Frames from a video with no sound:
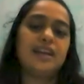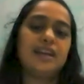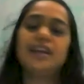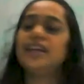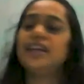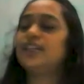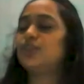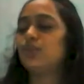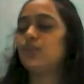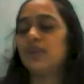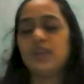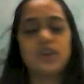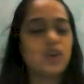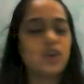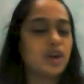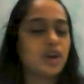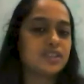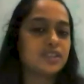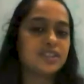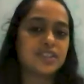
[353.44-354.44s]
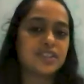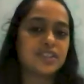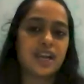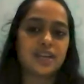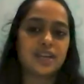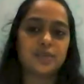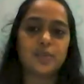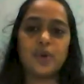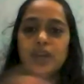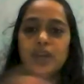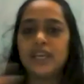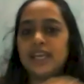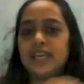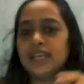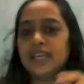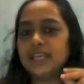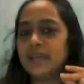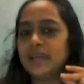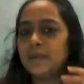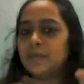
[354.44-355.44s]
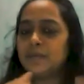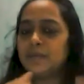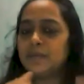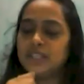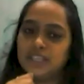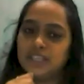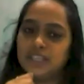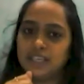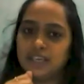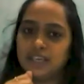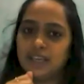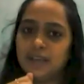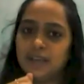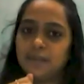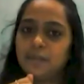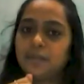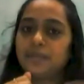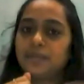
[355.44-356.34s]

It will not start boiling immediately.